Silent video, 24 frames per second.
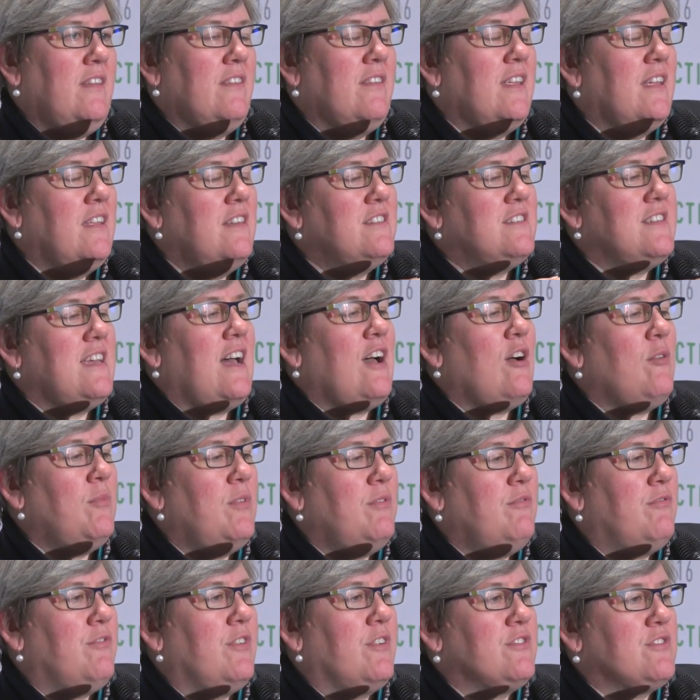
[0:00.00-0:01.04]
the
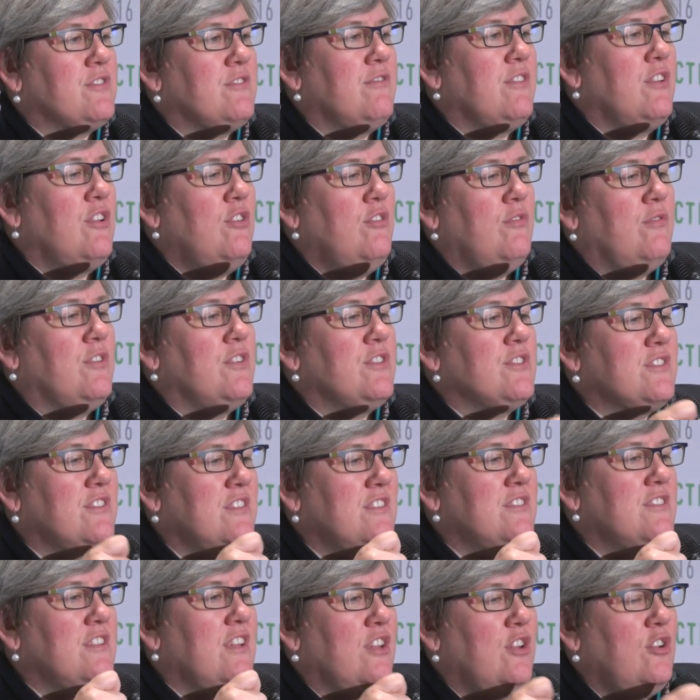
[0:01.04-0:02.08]
endowment funds of the
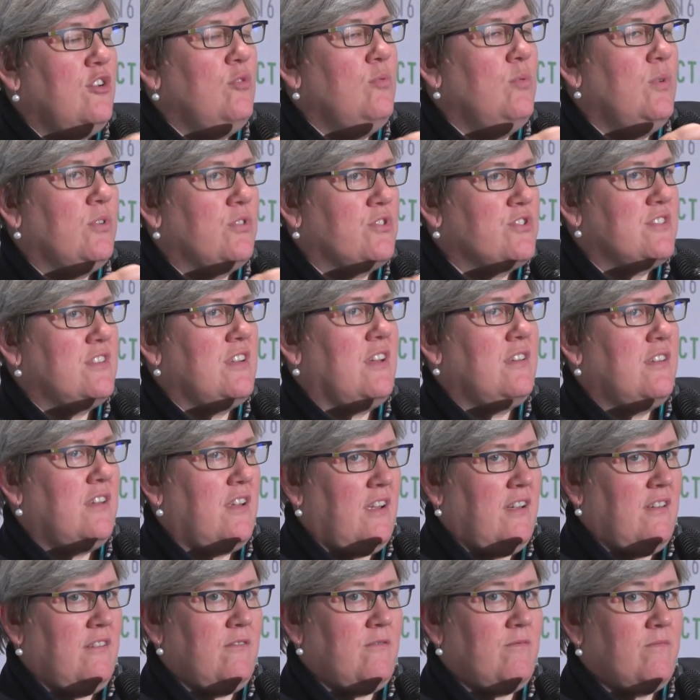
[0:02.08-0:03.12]
universities that you will
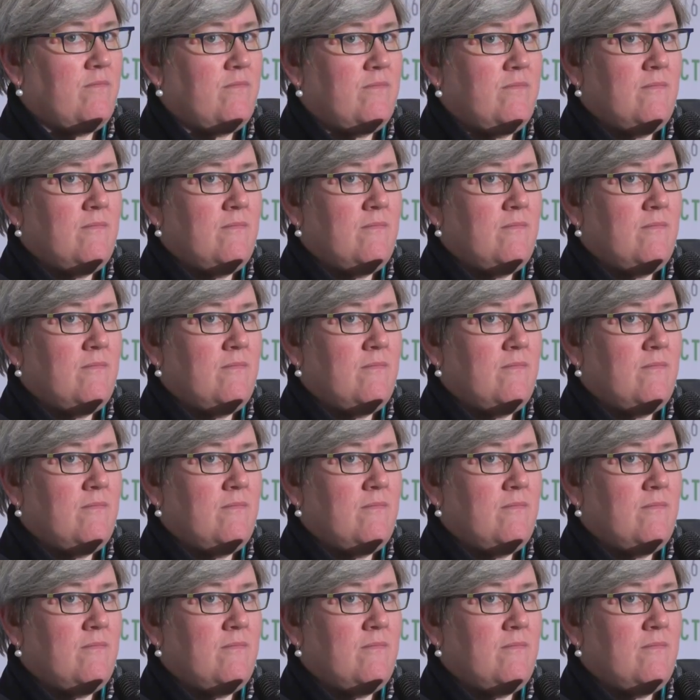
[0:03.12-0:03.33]
study in,